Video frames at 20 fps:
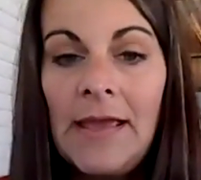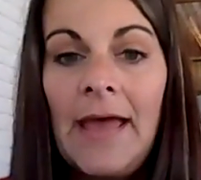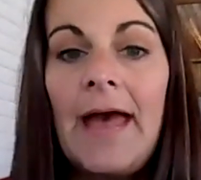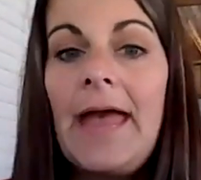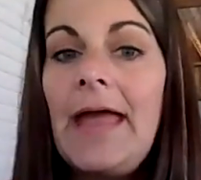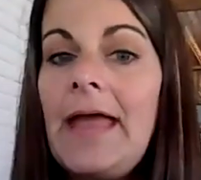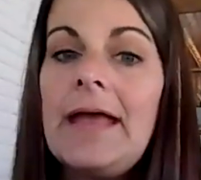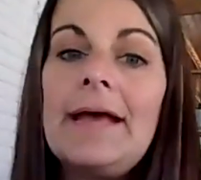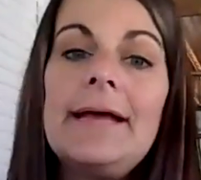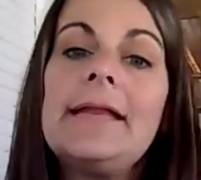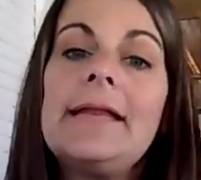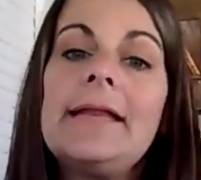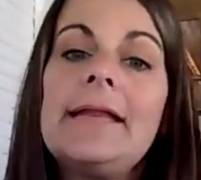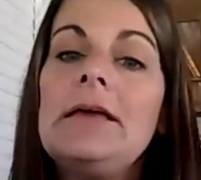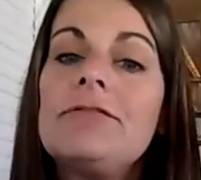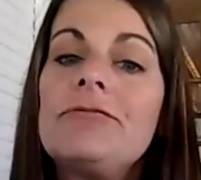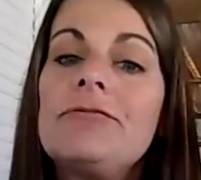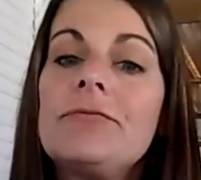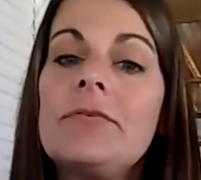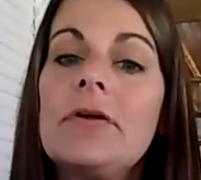And
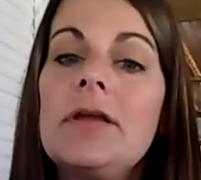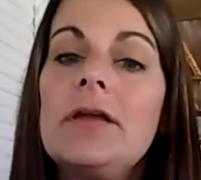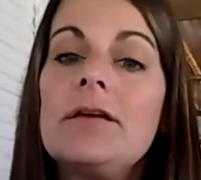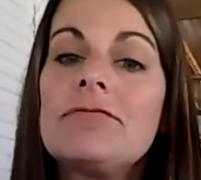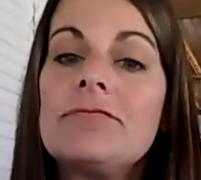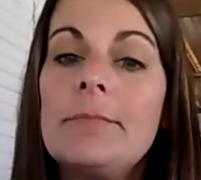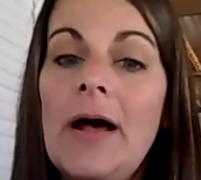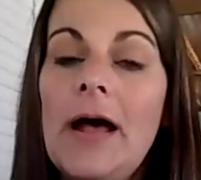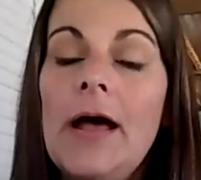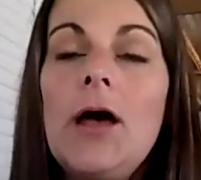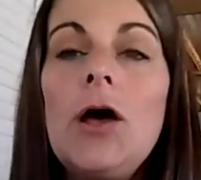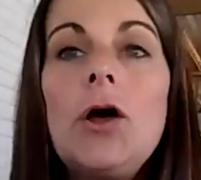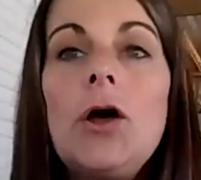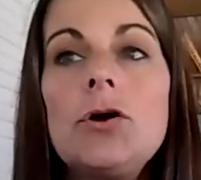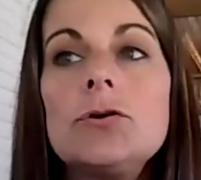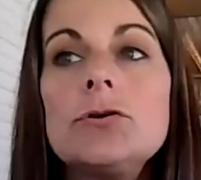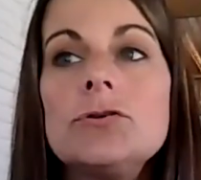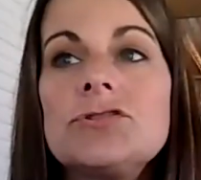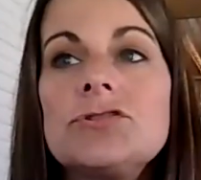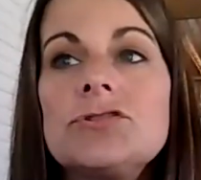if my
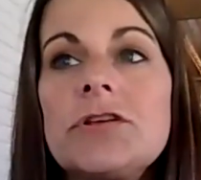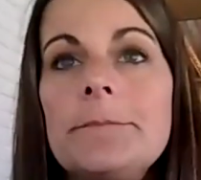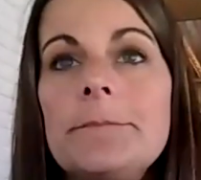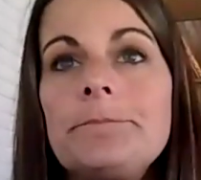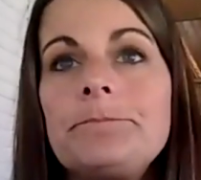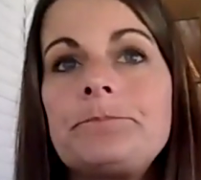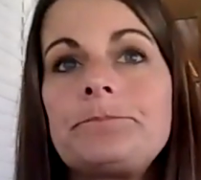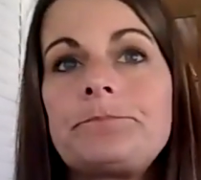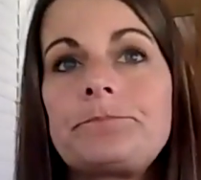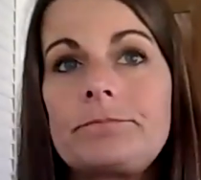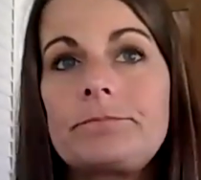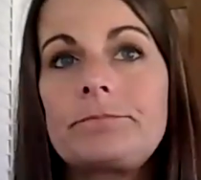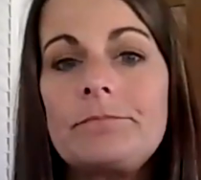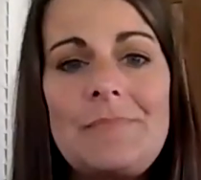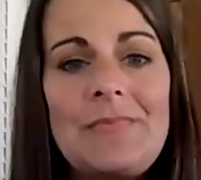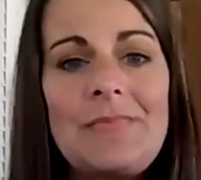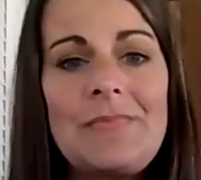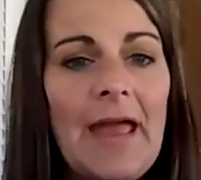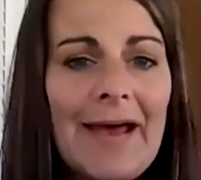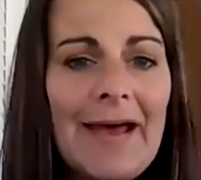host
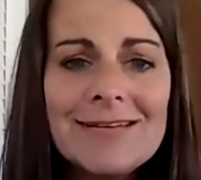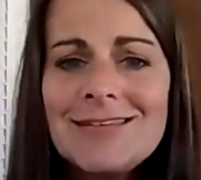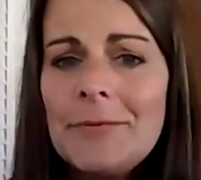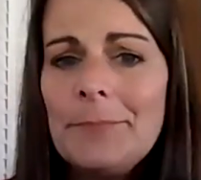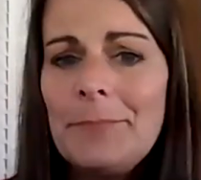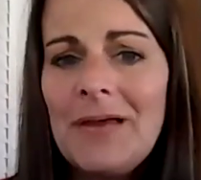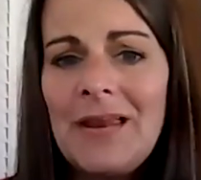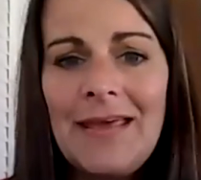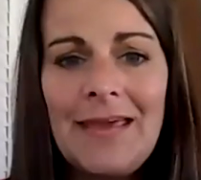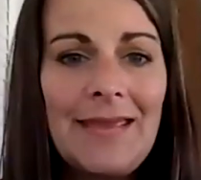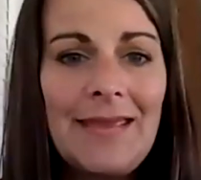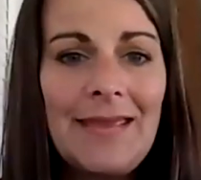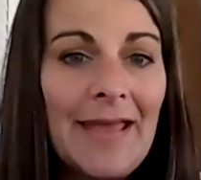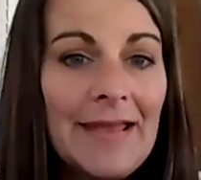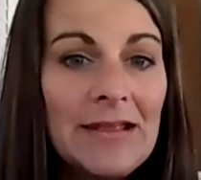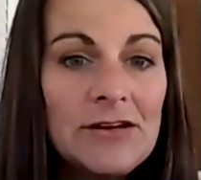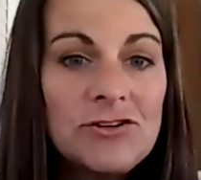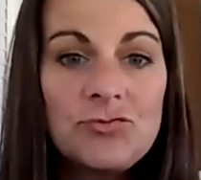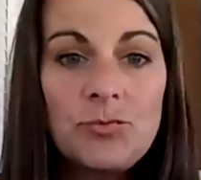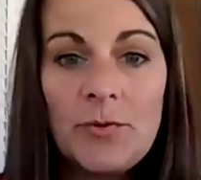hasn't been
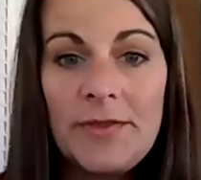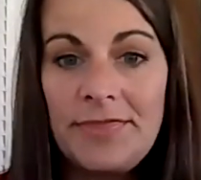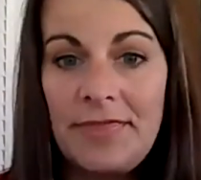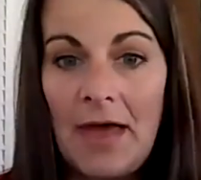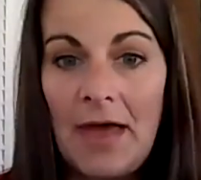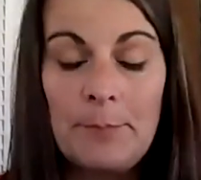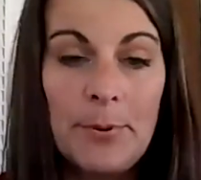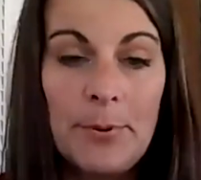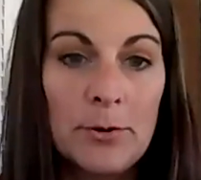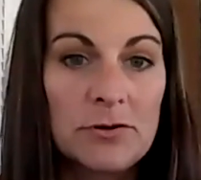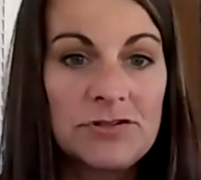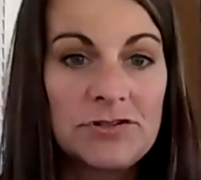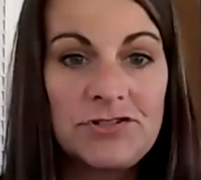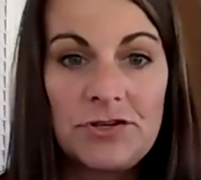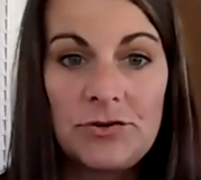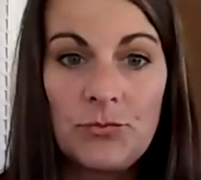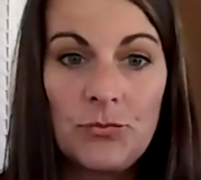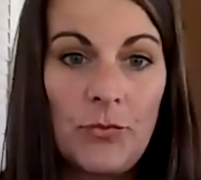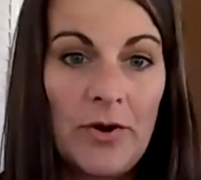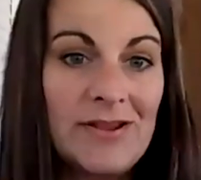engaged with that
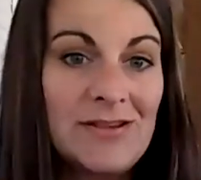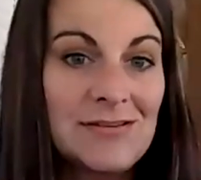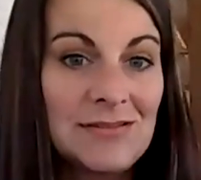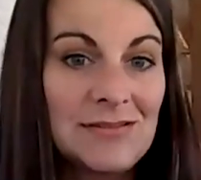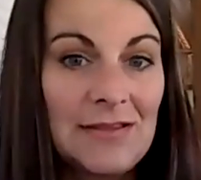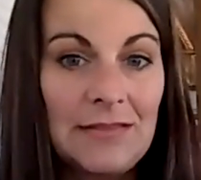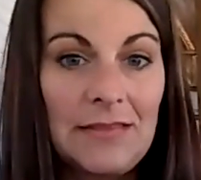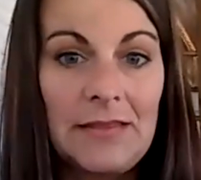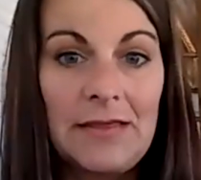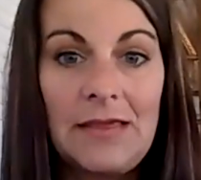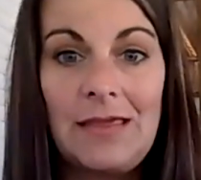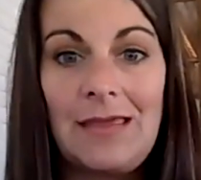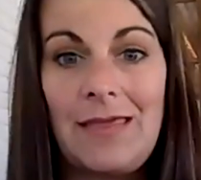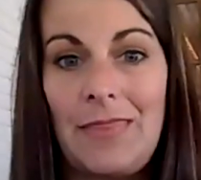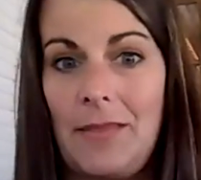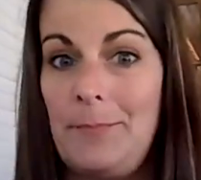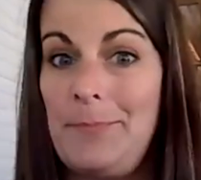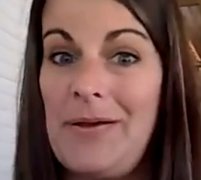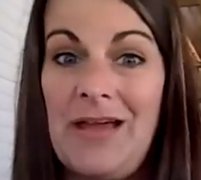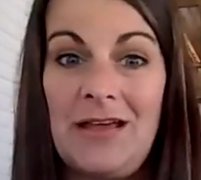person recently in
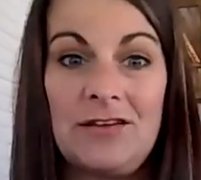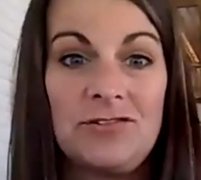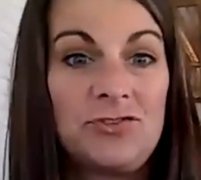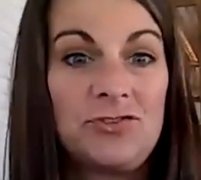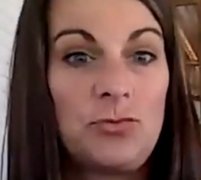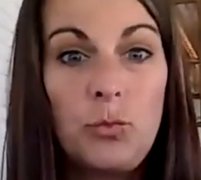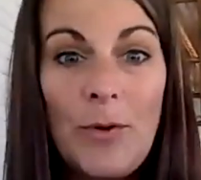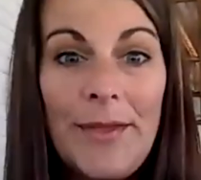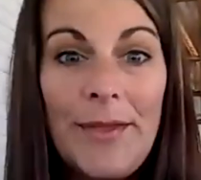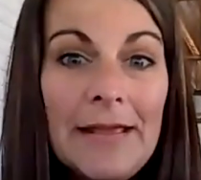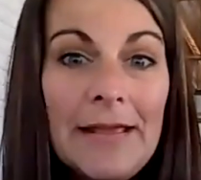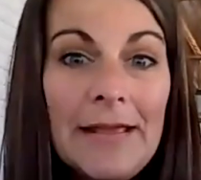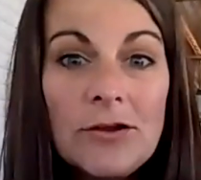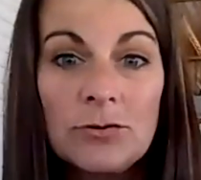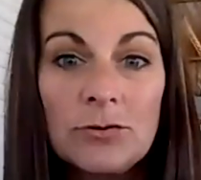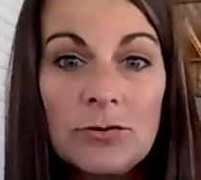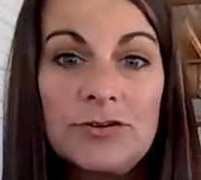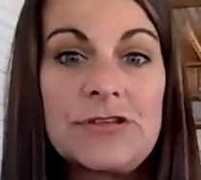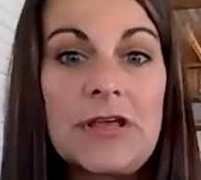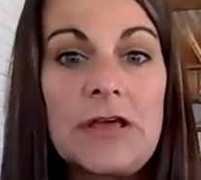the past week or
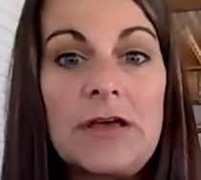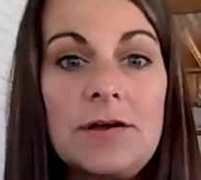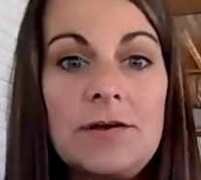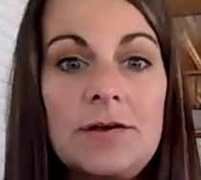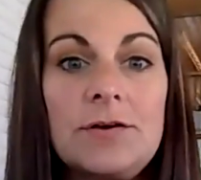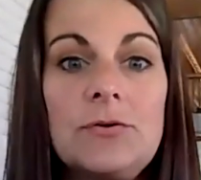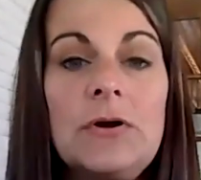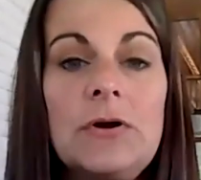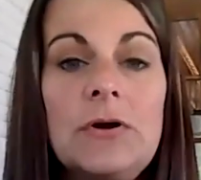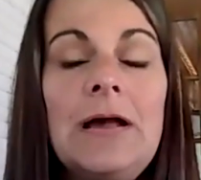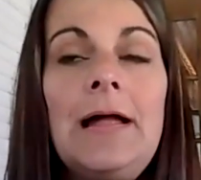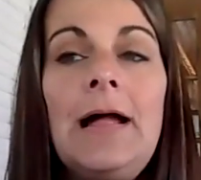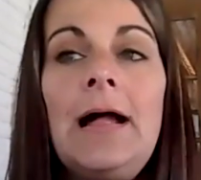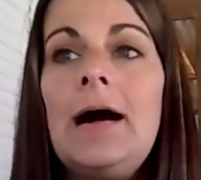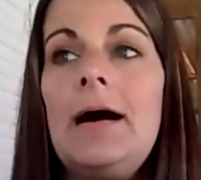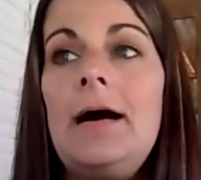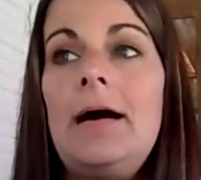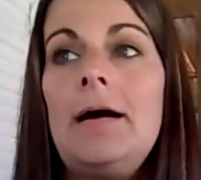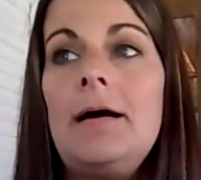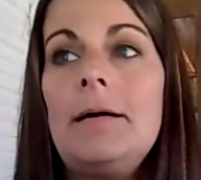so,
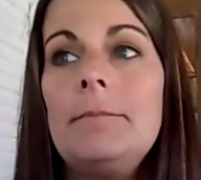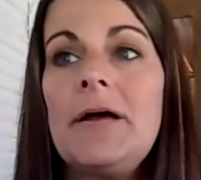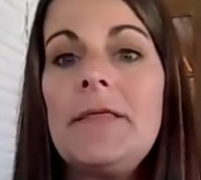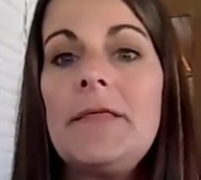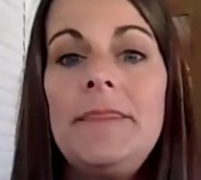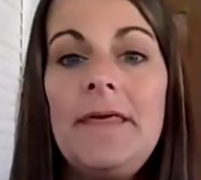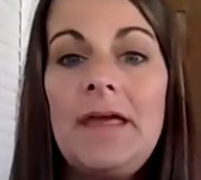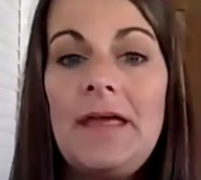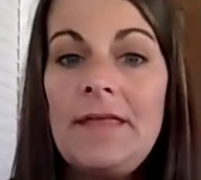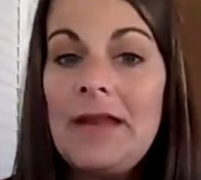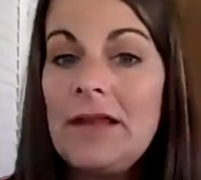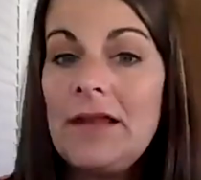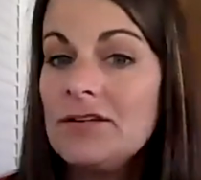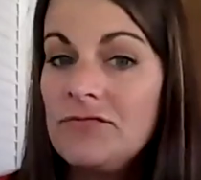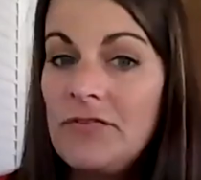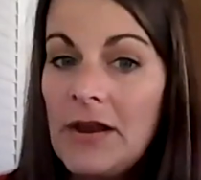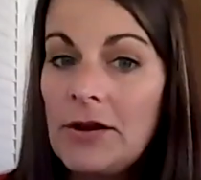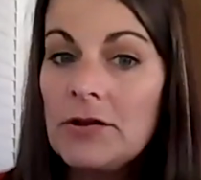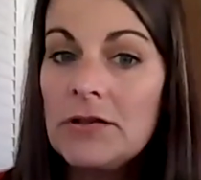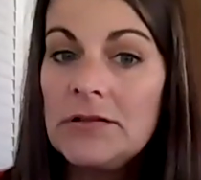then it's
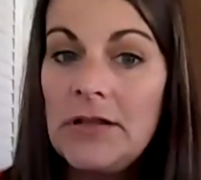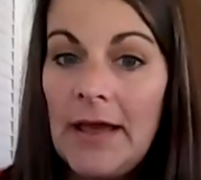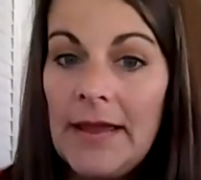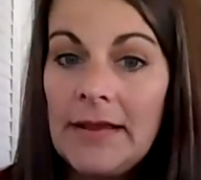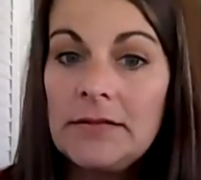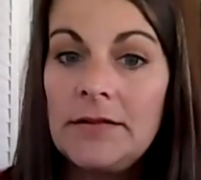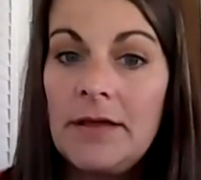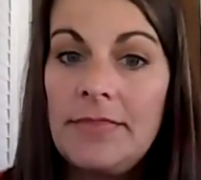very likely